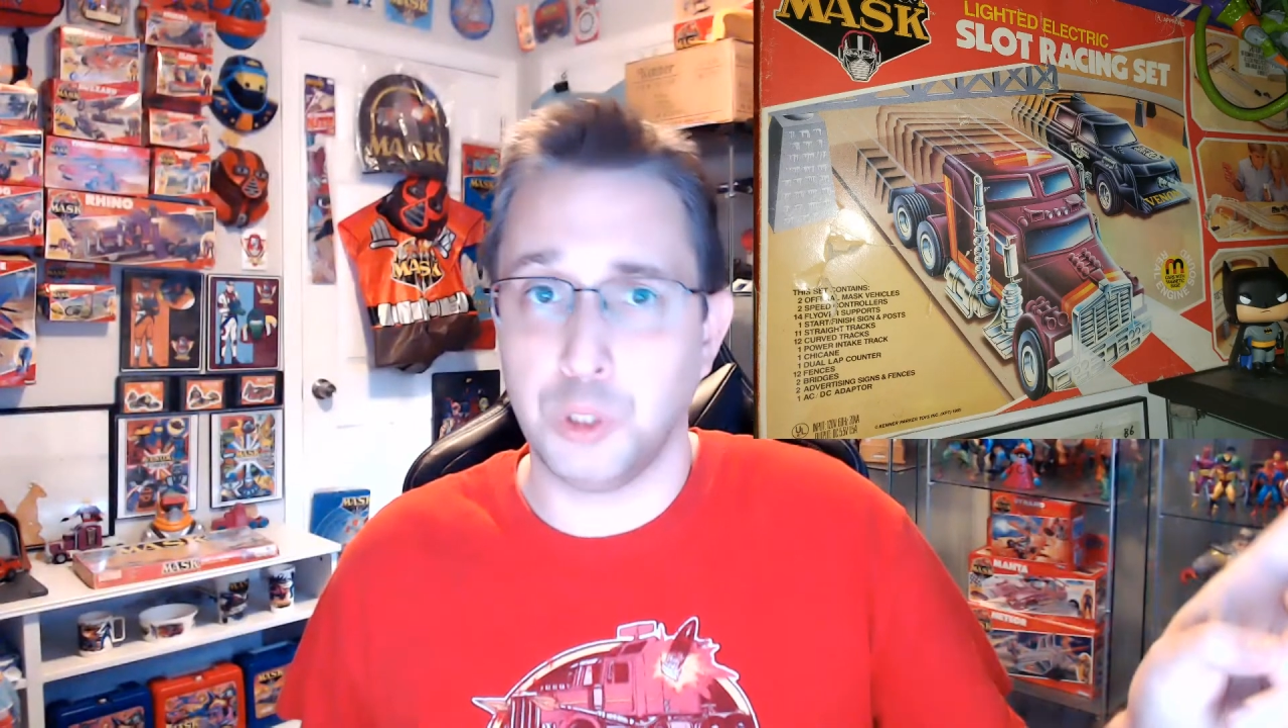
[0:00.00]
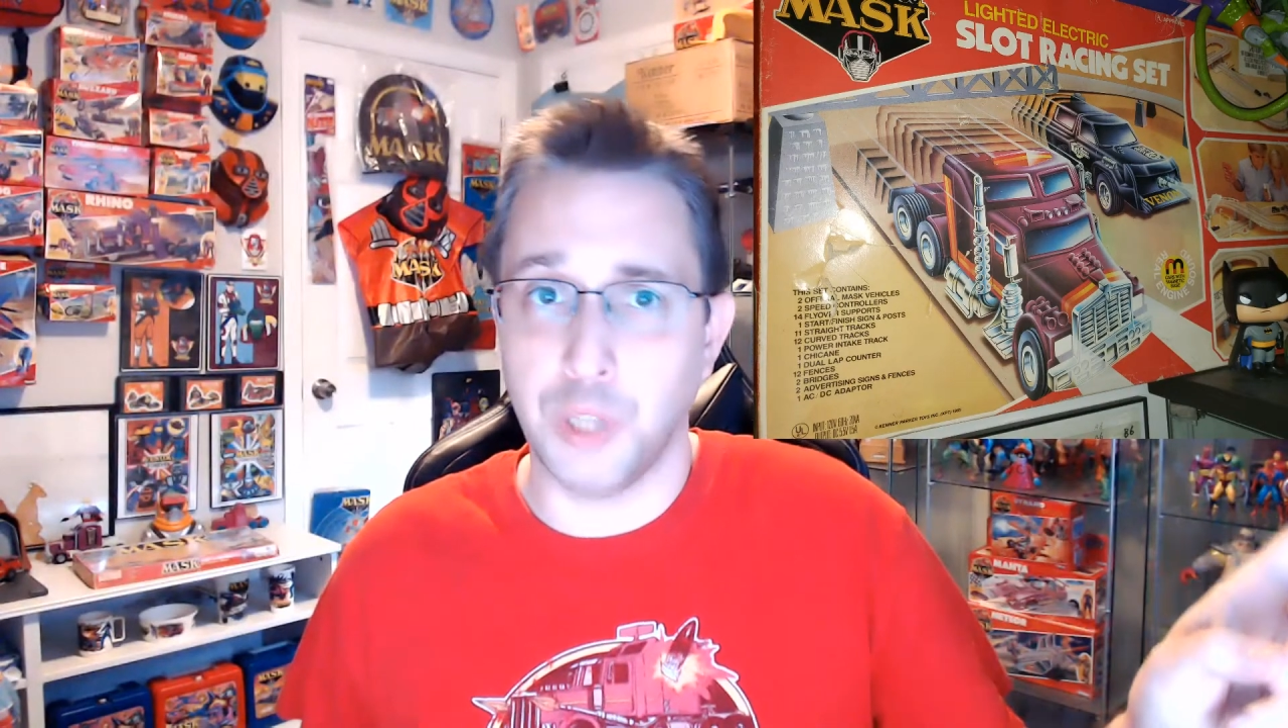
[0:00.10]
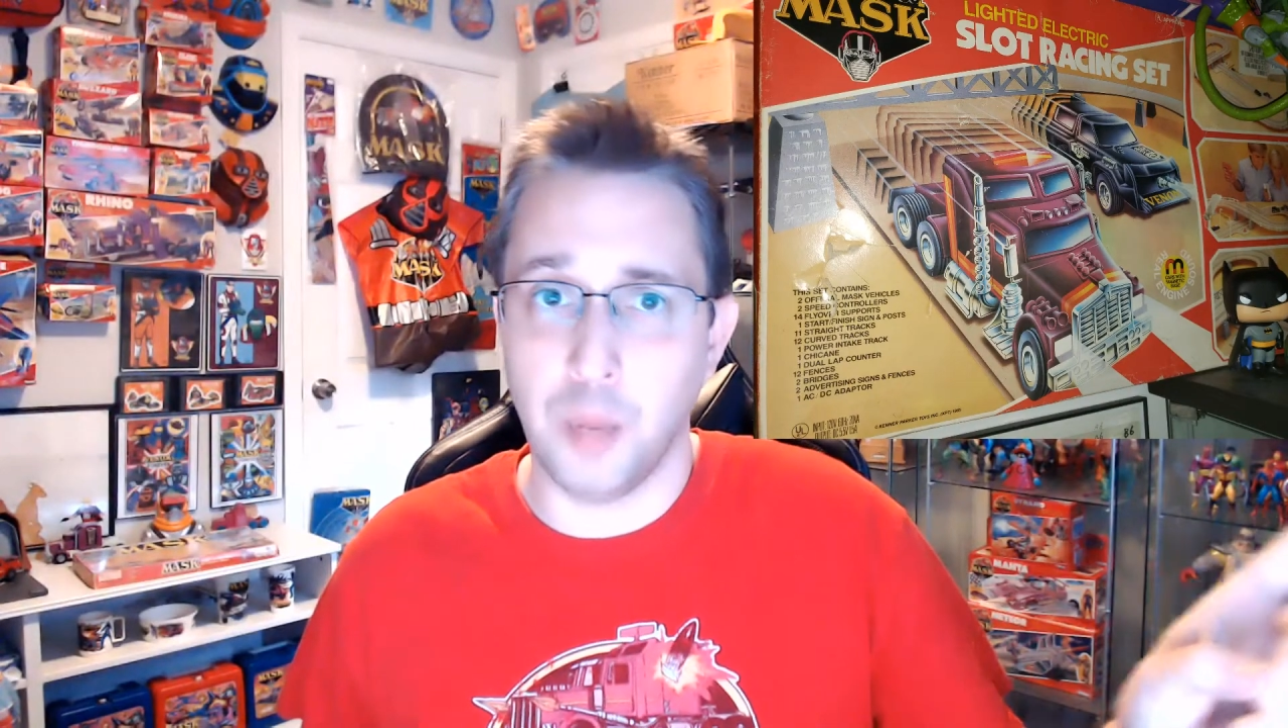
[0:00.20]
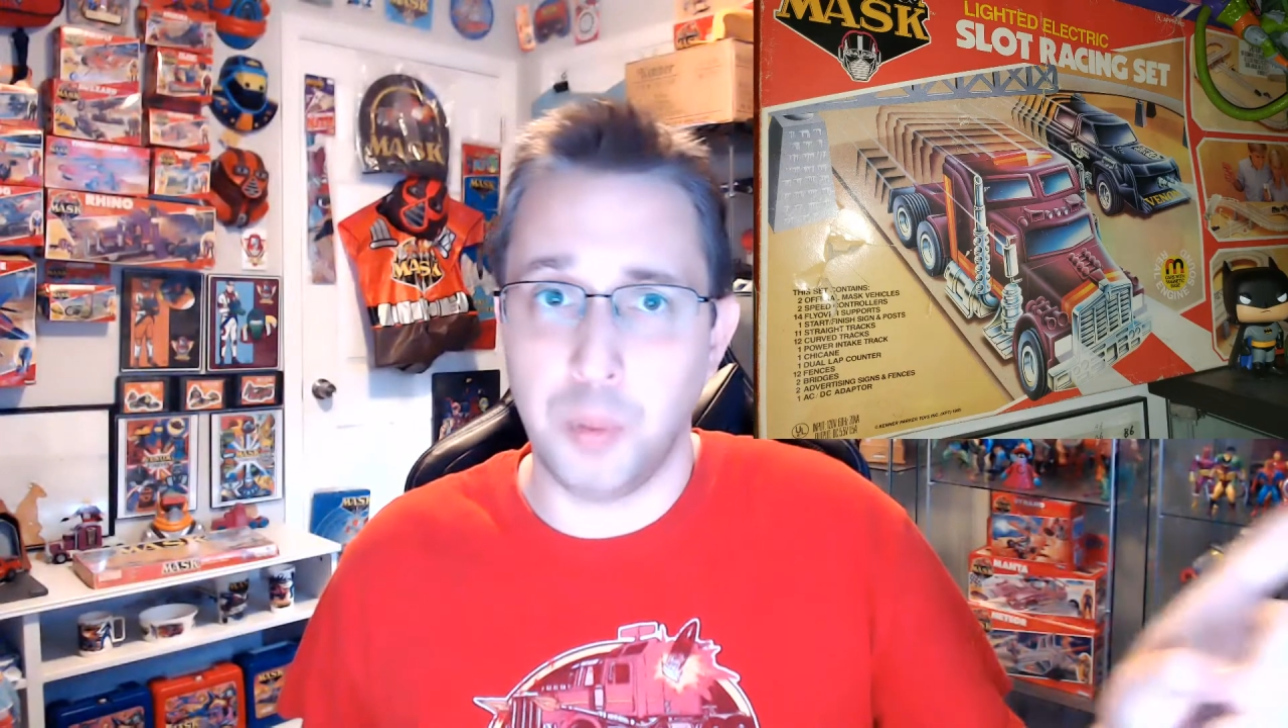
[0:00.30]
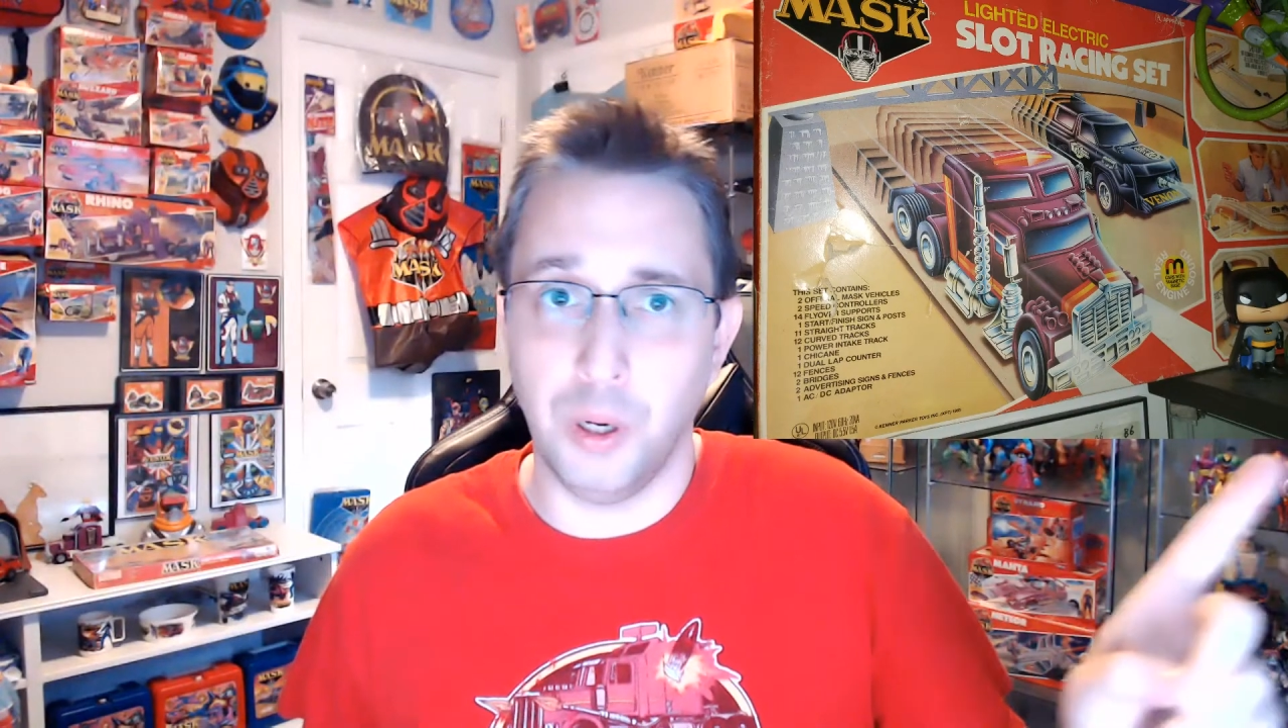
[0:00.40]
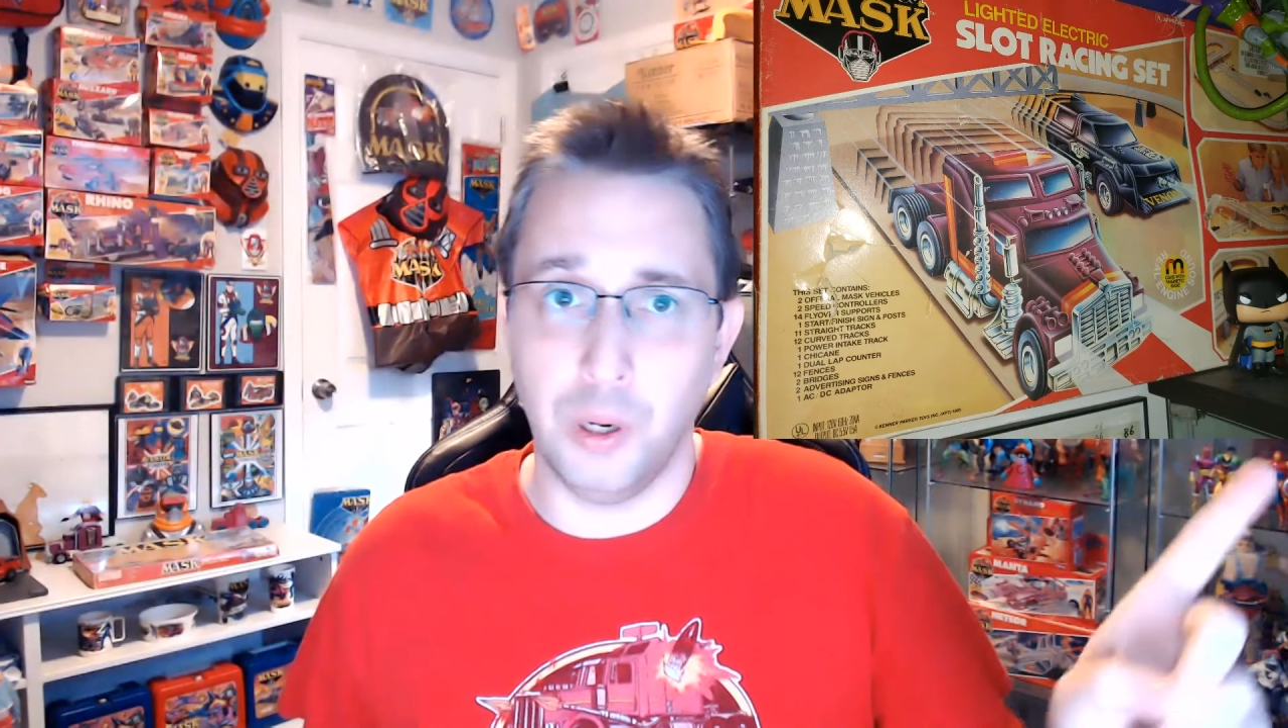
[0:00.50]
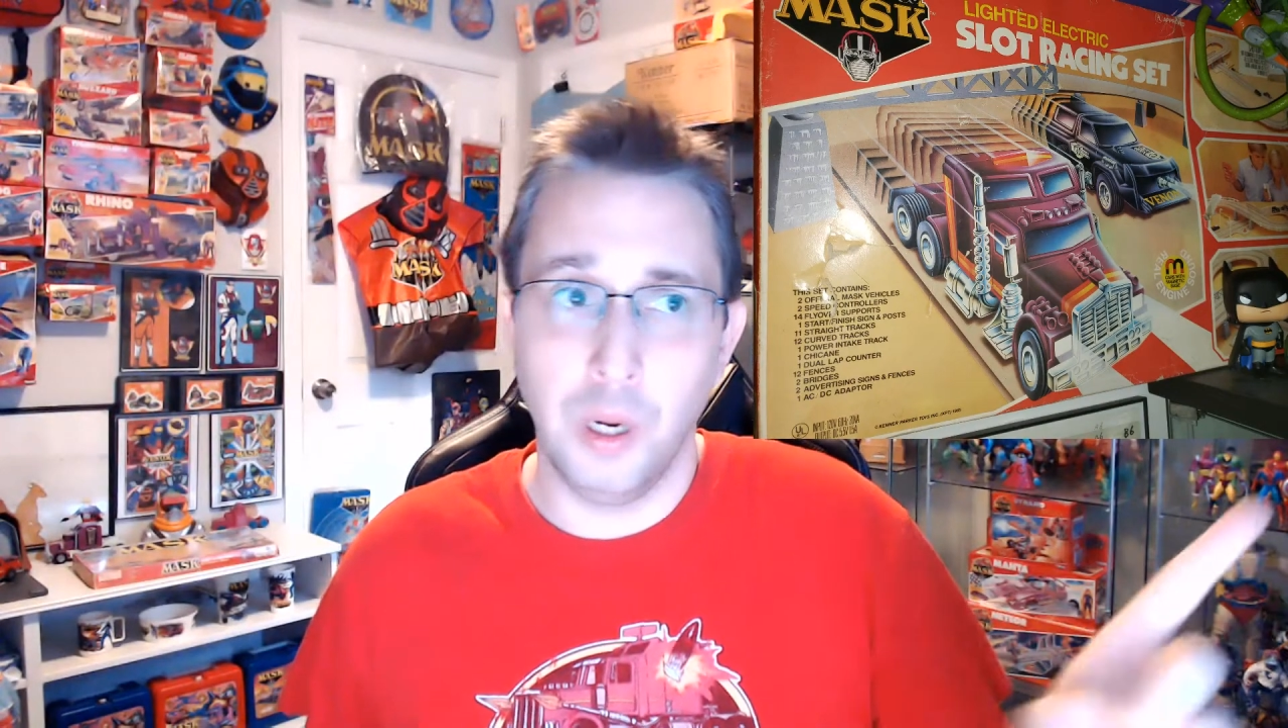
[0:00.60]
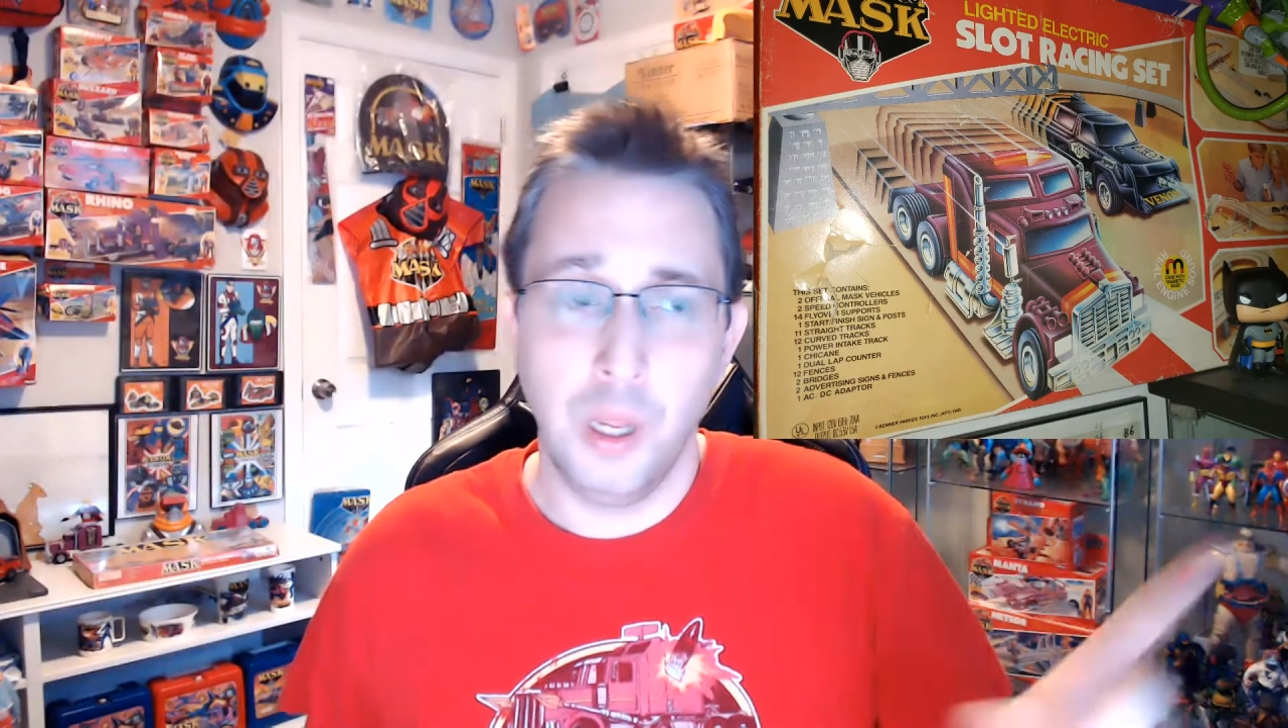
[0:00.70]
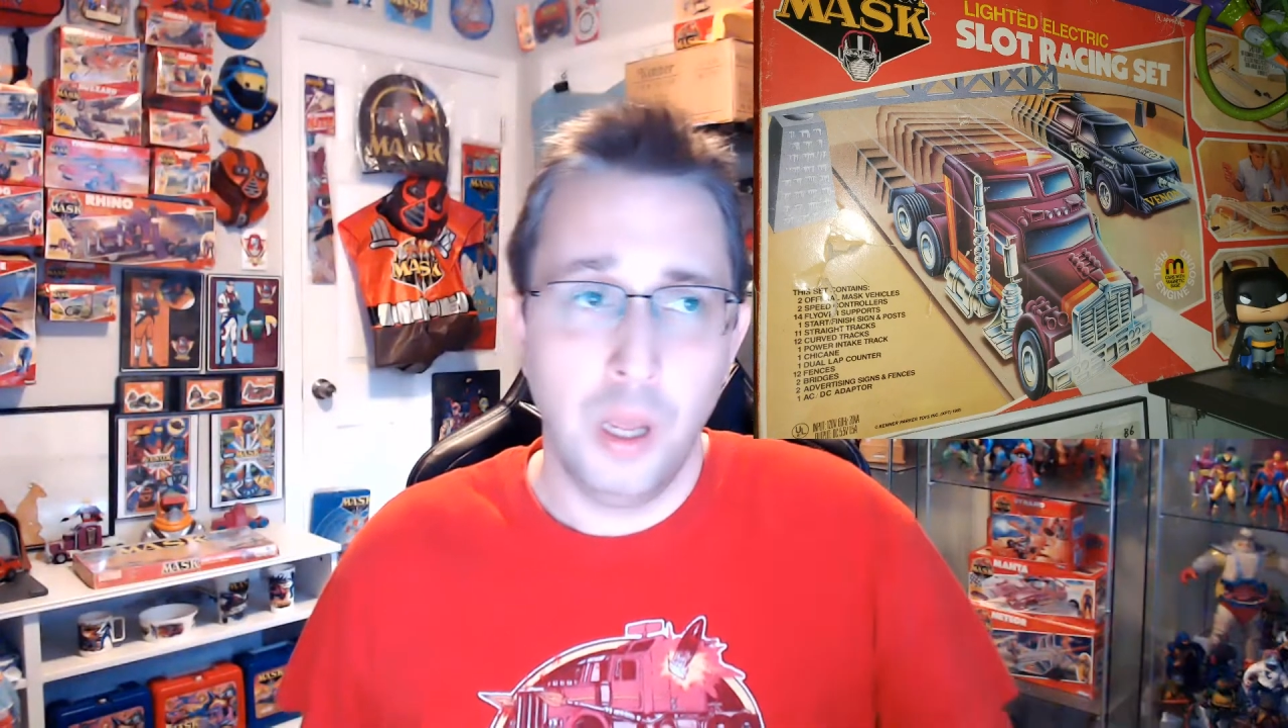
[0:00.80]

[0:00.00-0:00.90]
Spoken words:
shop here.